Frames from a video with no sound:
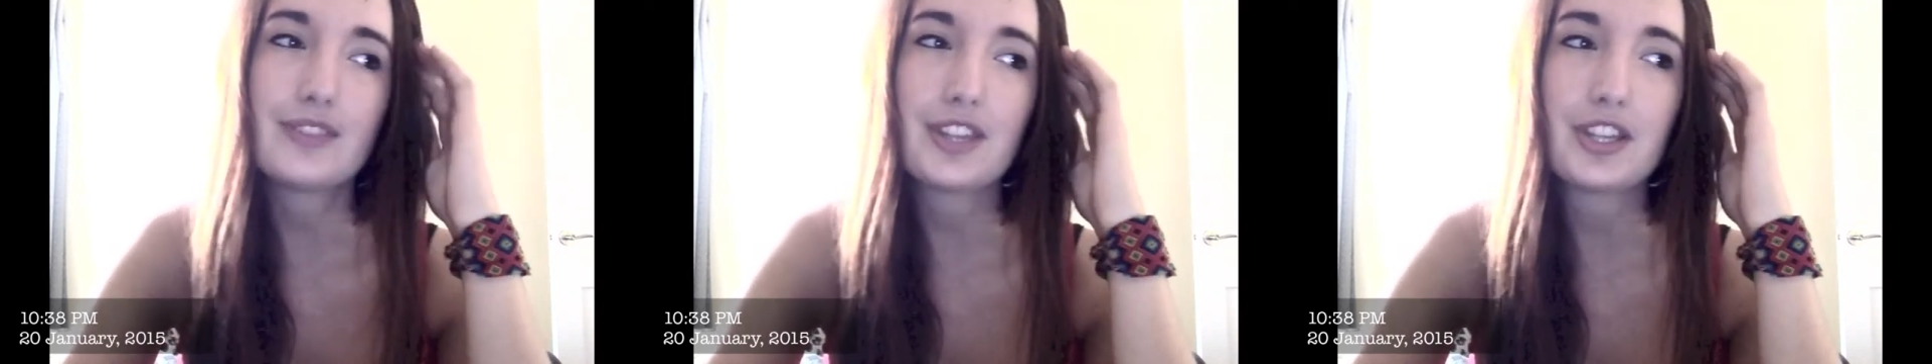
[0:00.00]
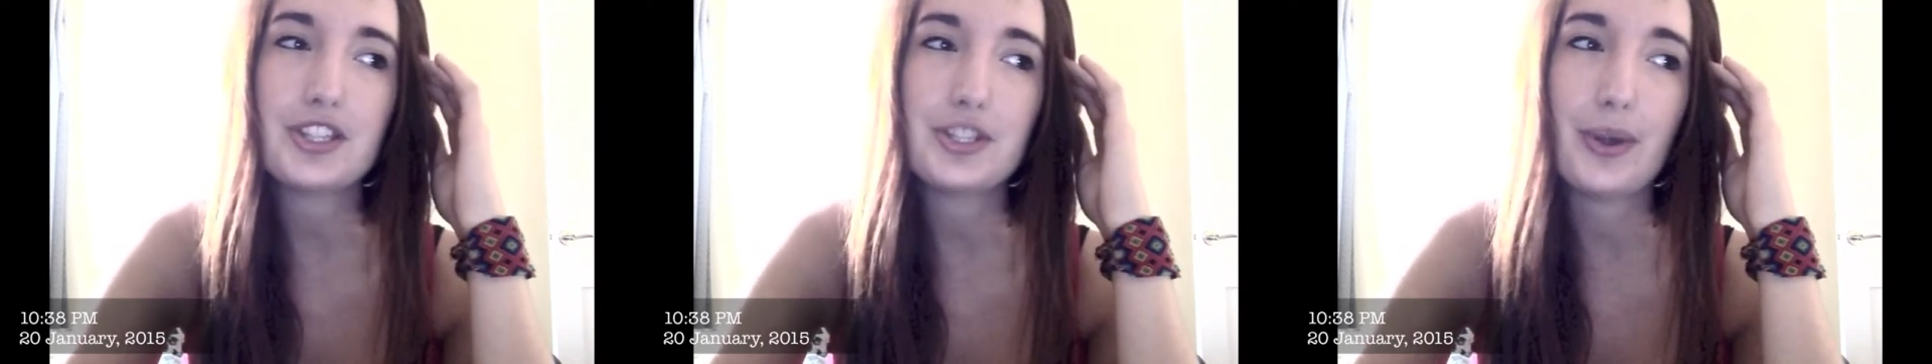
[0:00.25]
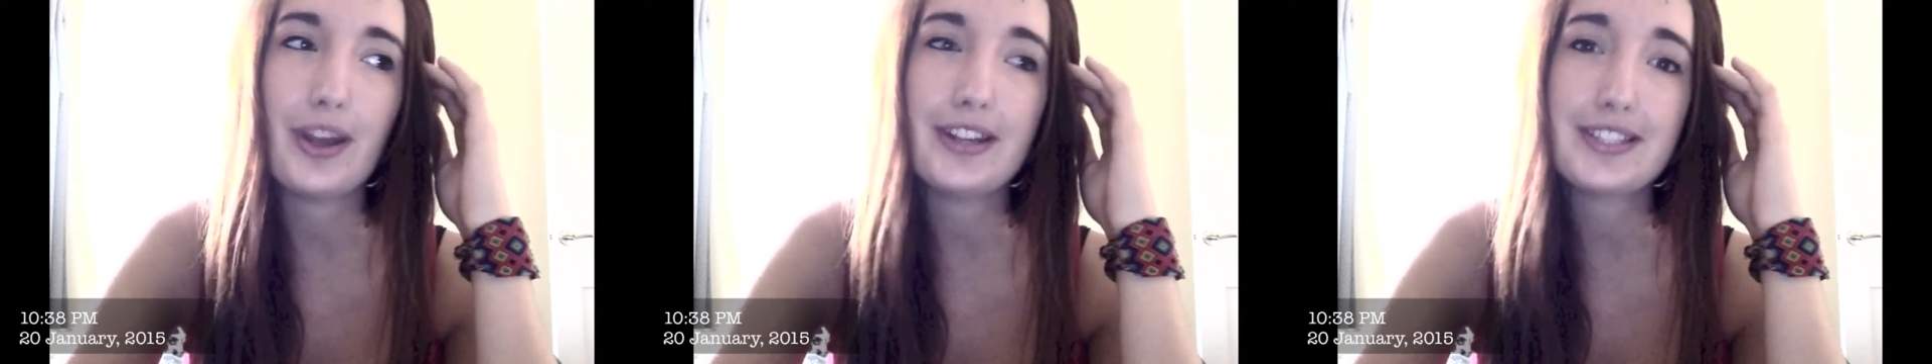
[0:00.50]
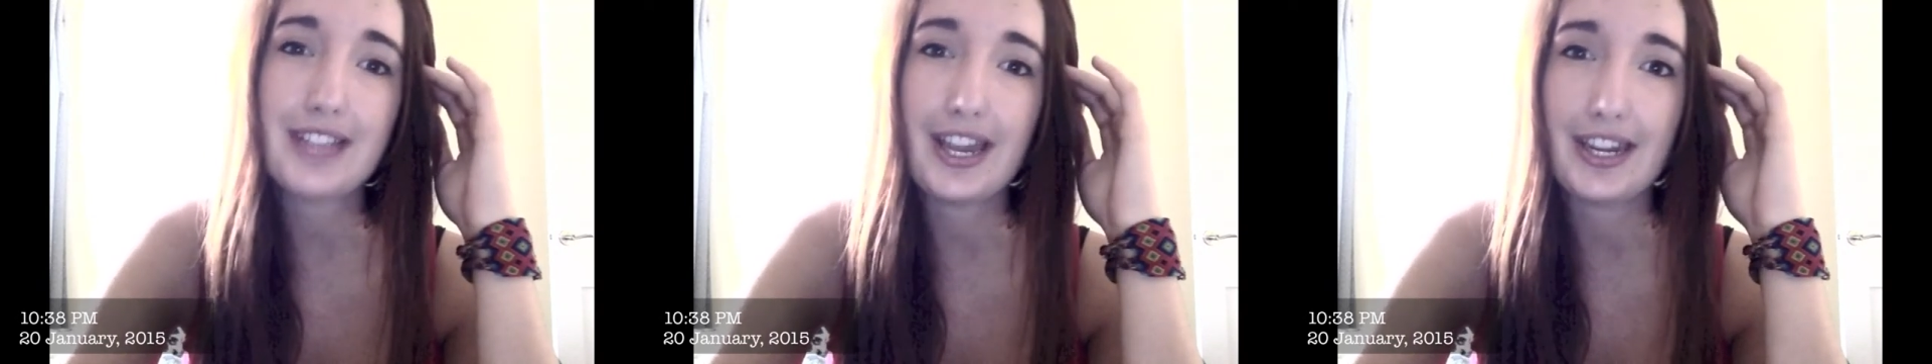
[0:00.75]
So I
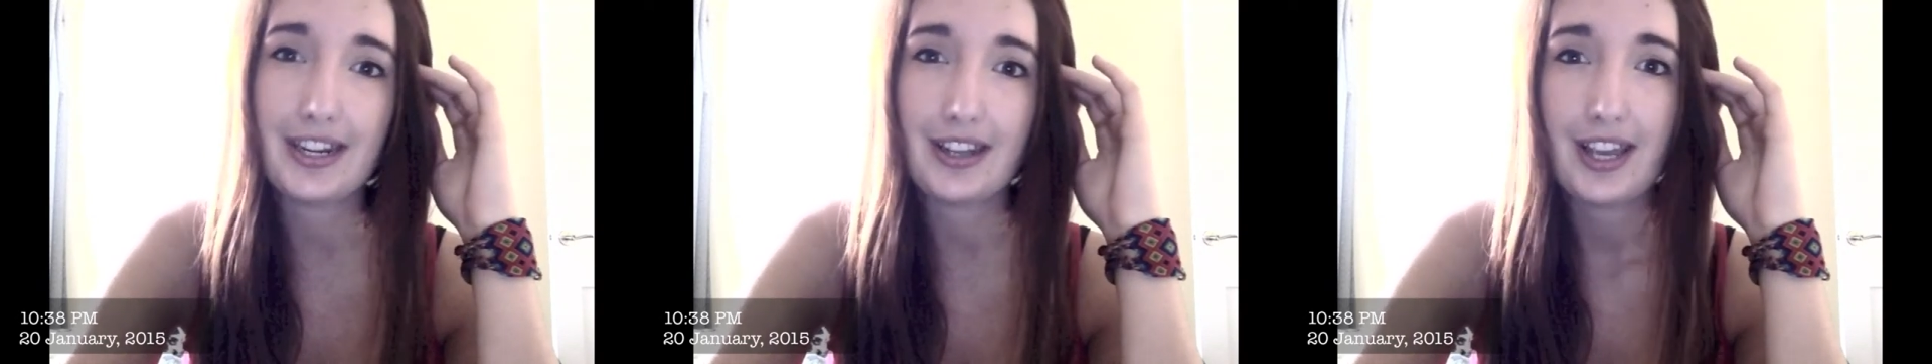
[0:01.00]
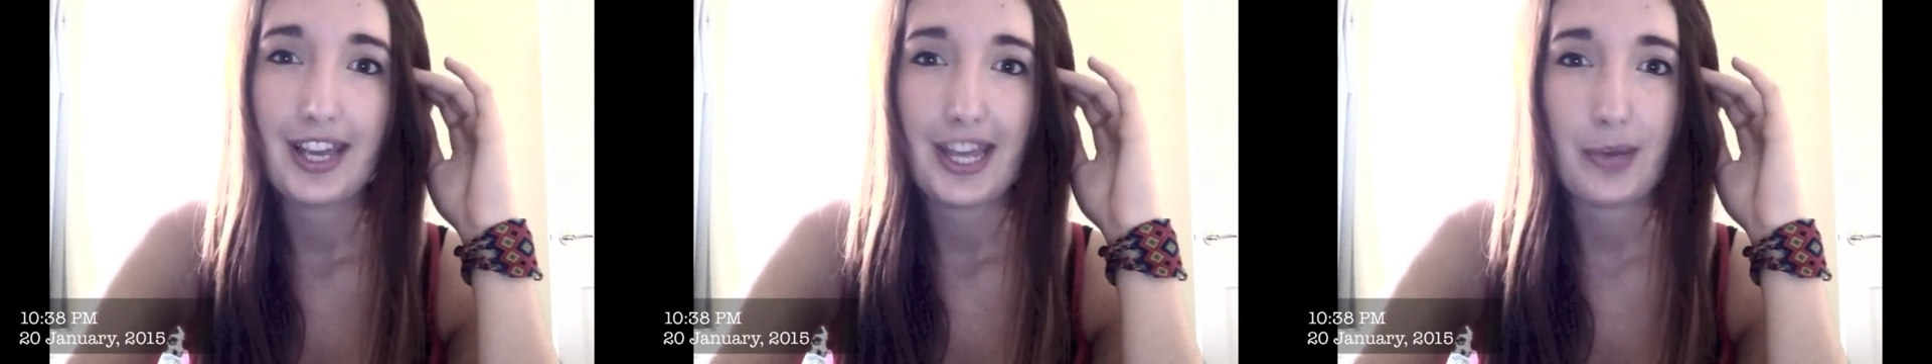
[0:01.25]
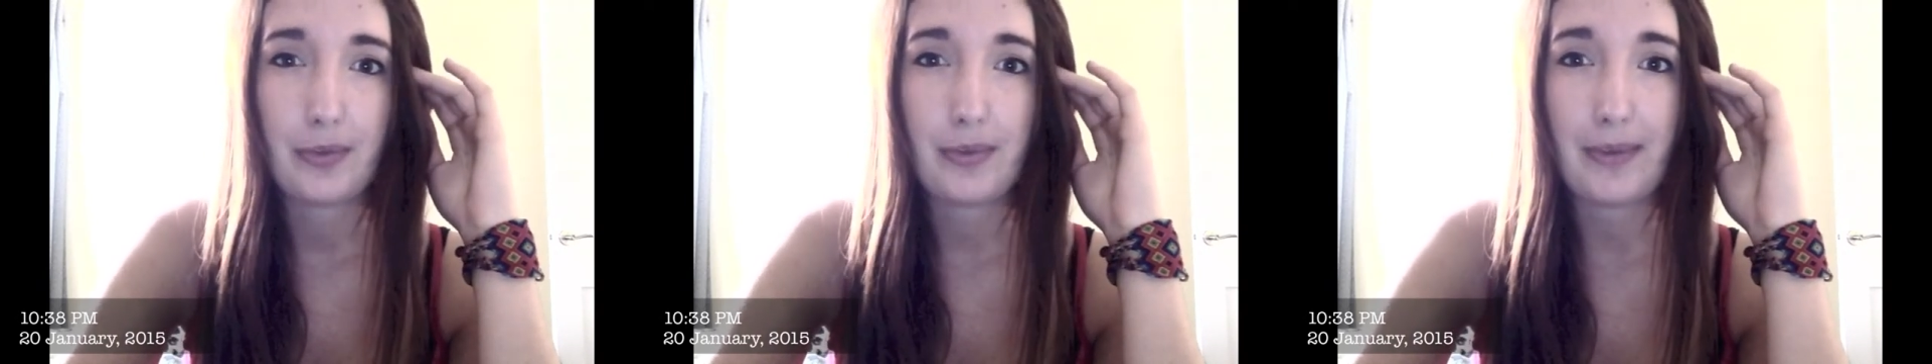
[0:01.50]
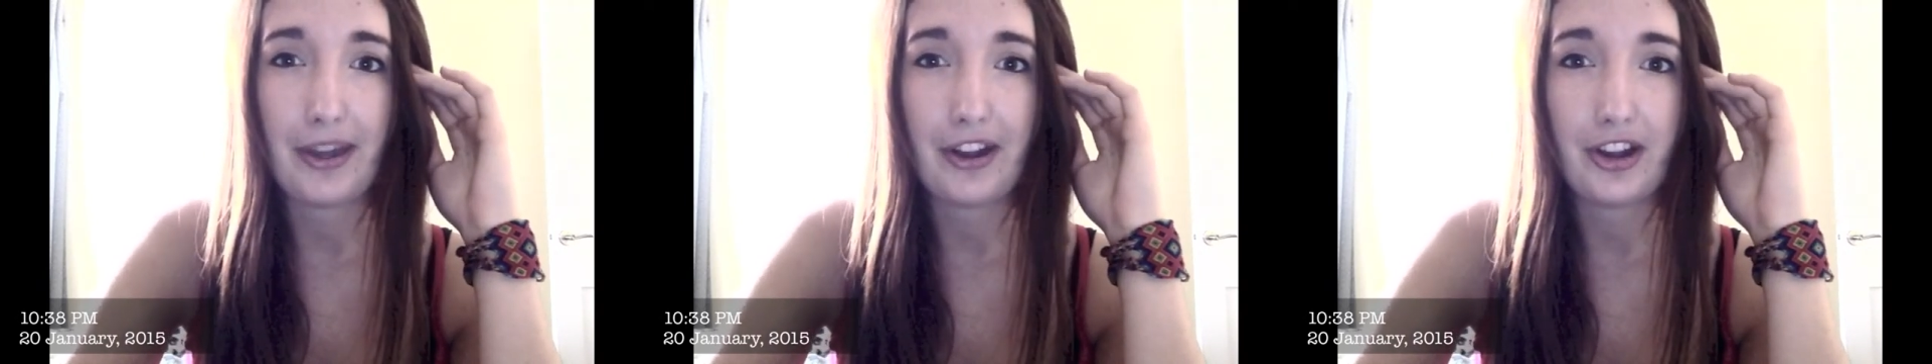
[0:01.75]
decided it would be
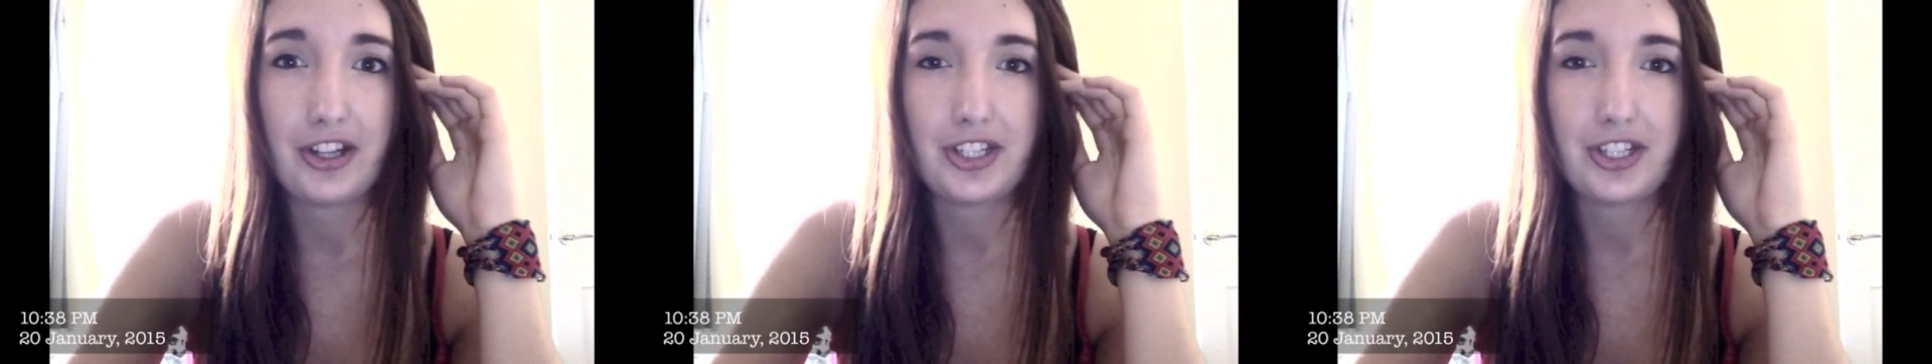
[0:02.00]
better